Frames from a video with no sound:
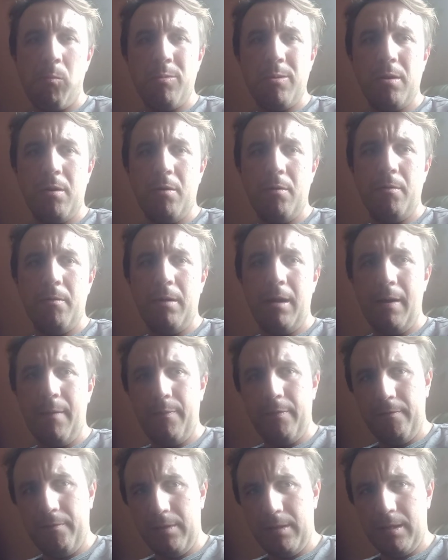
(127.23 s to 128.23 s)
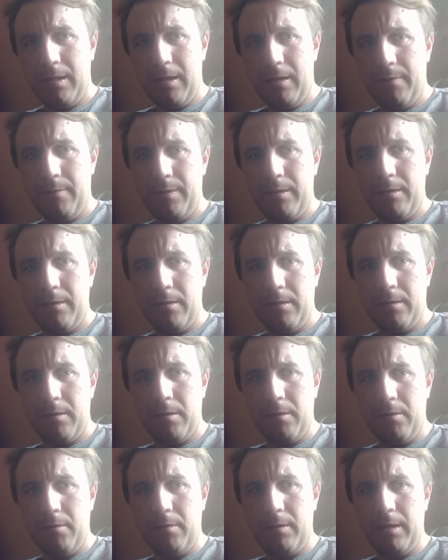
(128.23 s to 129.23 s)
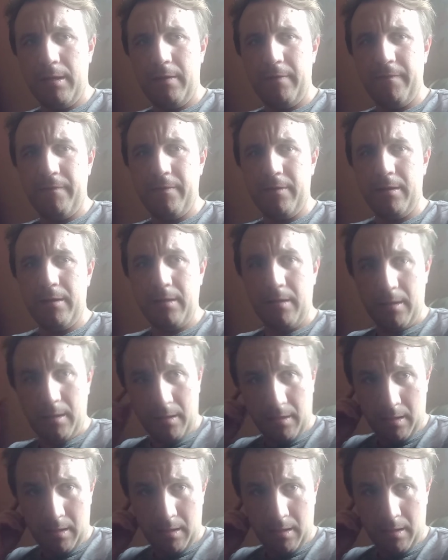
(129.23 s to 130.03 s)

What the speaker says: So happy retirement to you, Nathan.